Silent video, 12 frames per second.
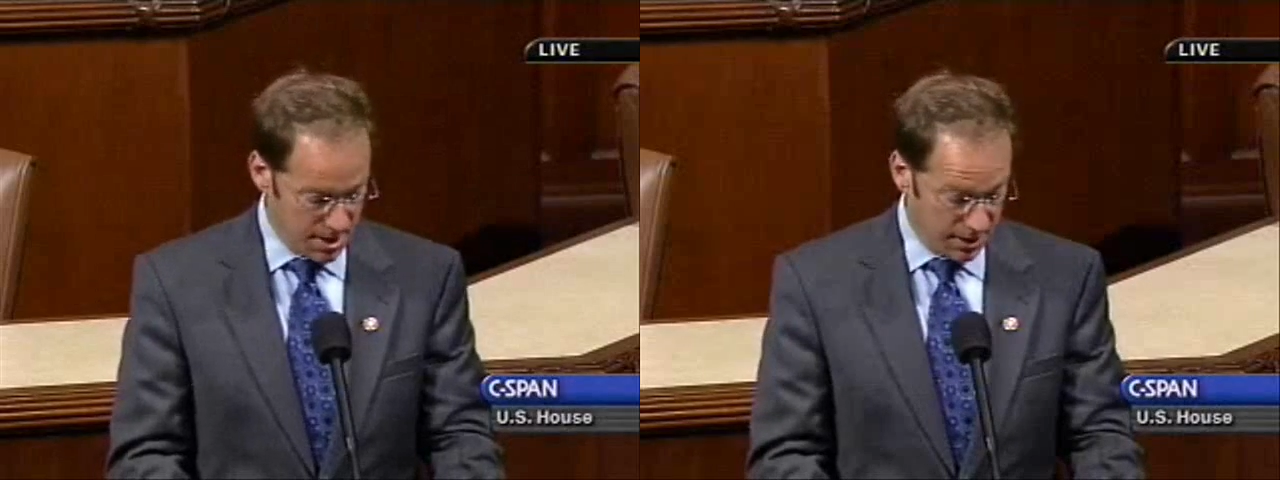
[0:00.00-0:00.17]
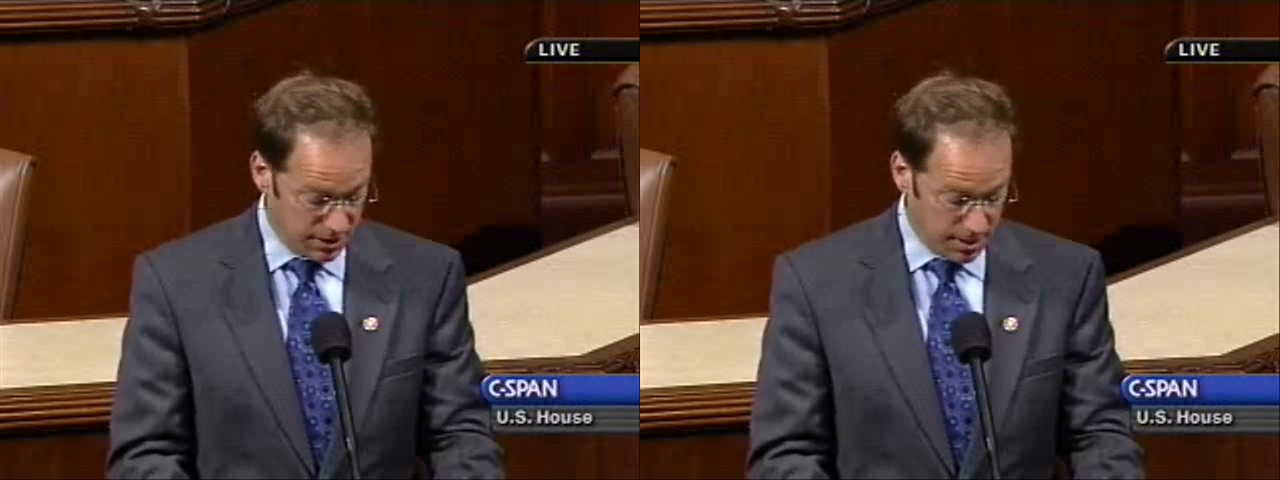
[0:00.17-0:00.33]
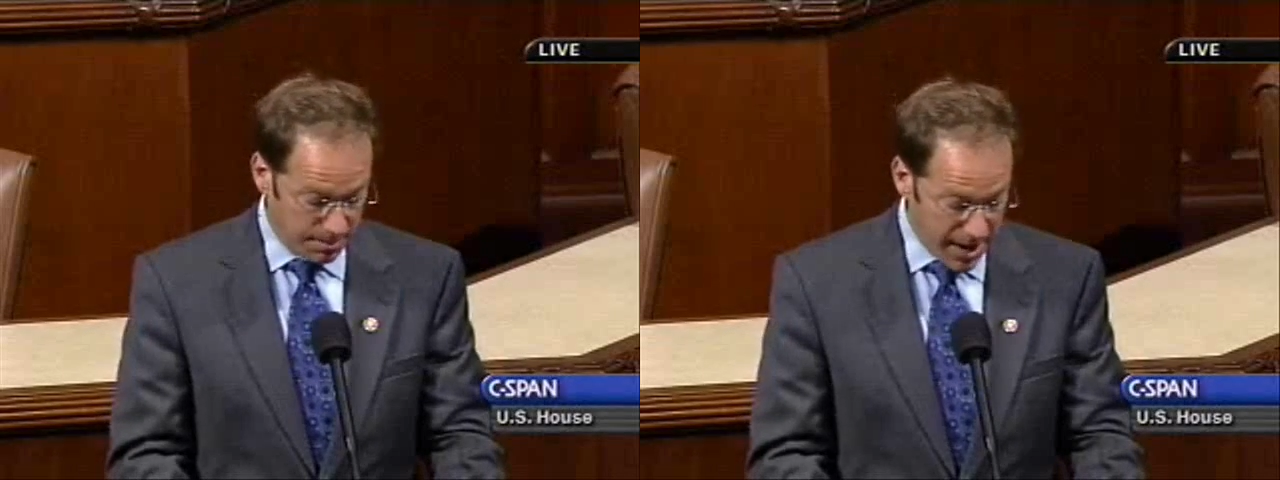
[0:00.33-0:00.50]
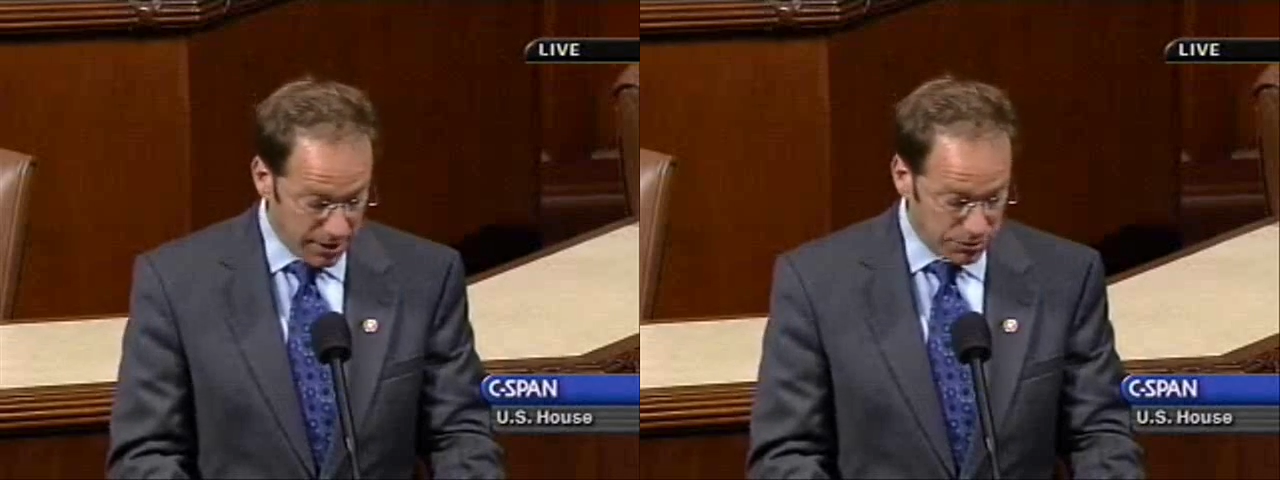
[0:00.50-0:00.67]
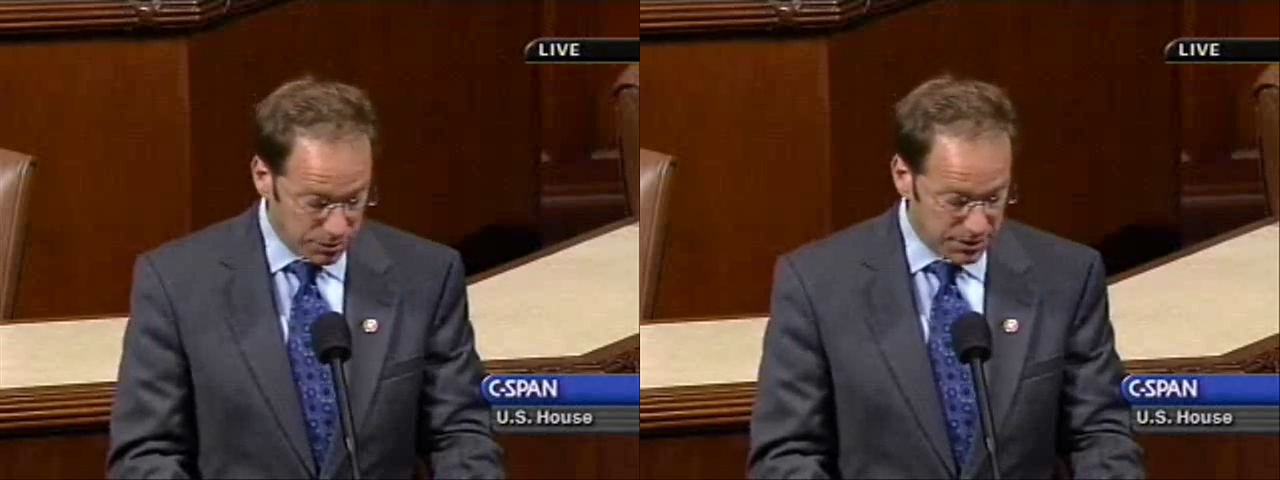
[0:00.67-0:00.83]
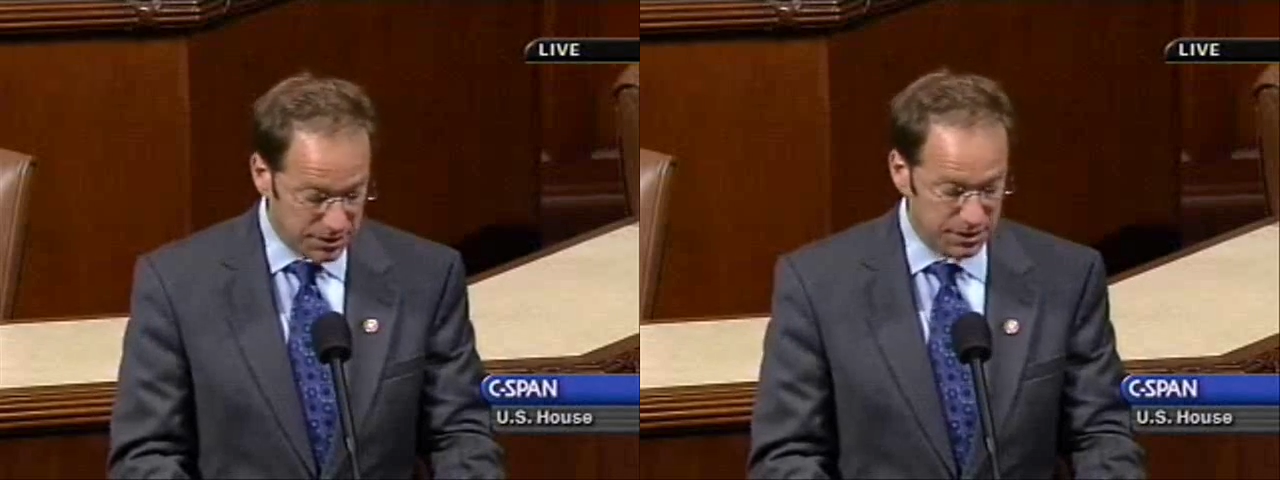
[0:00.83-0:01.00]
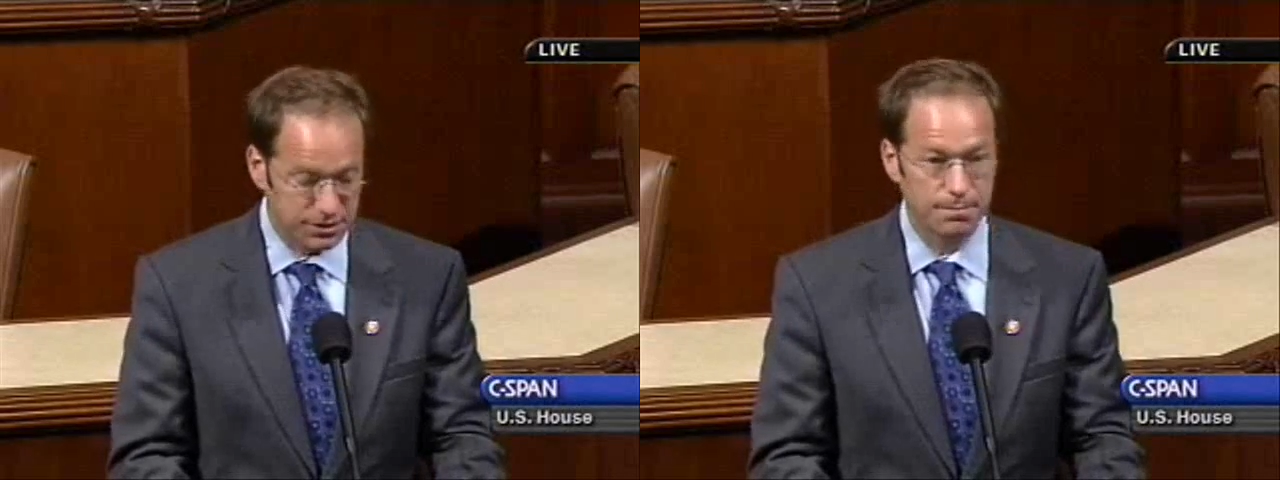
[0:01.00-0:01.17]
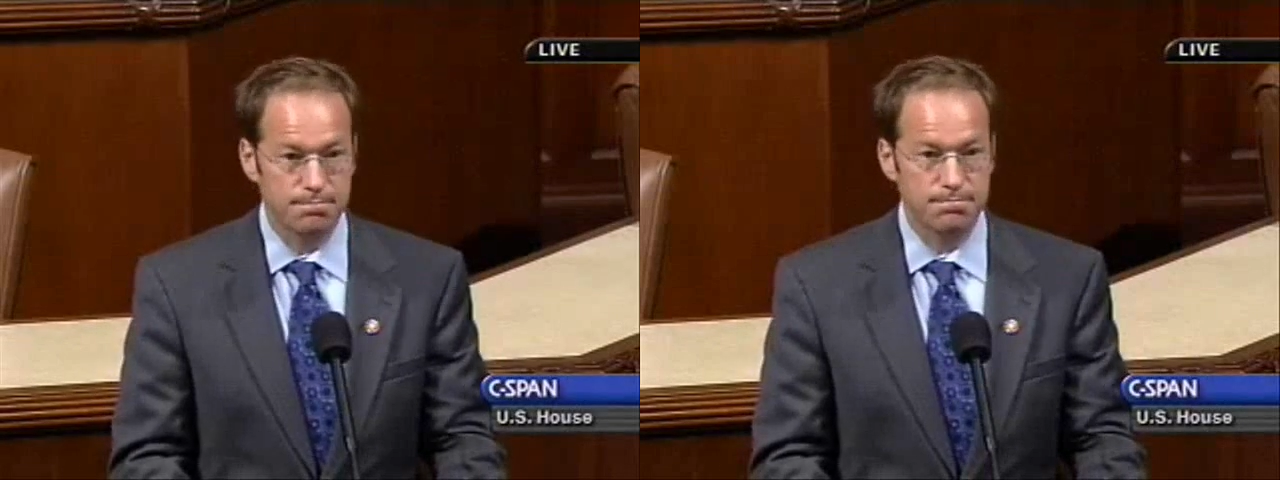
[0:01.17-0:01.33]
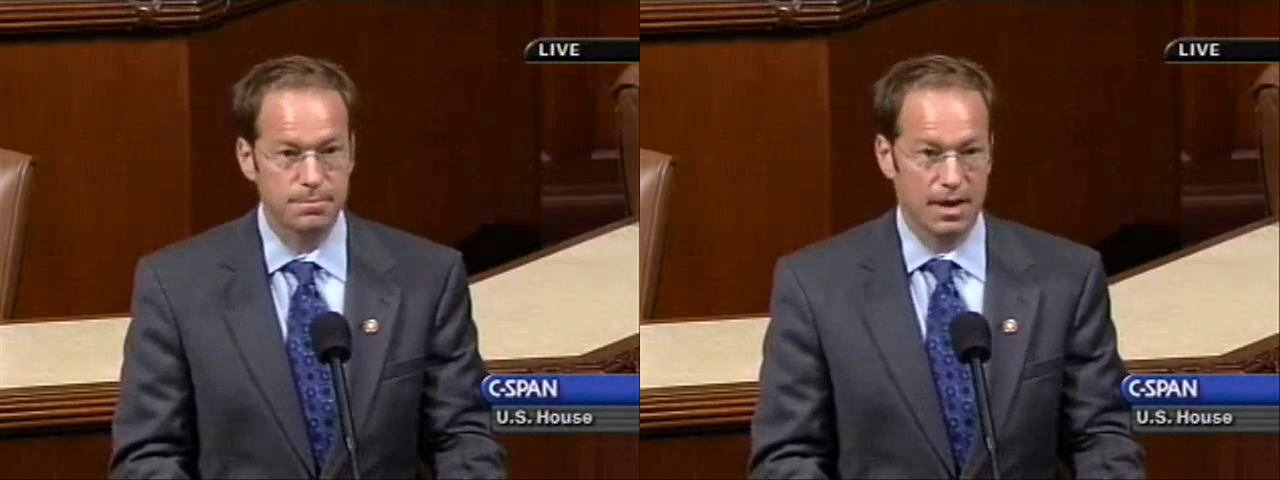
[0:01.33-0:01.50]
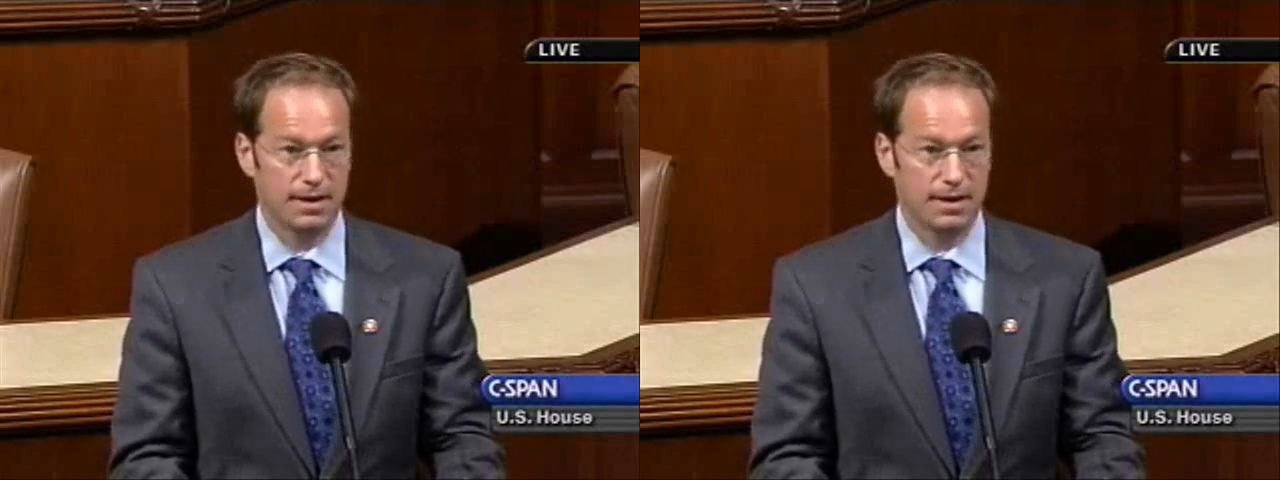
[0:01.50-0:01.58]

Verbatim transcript: into patriotism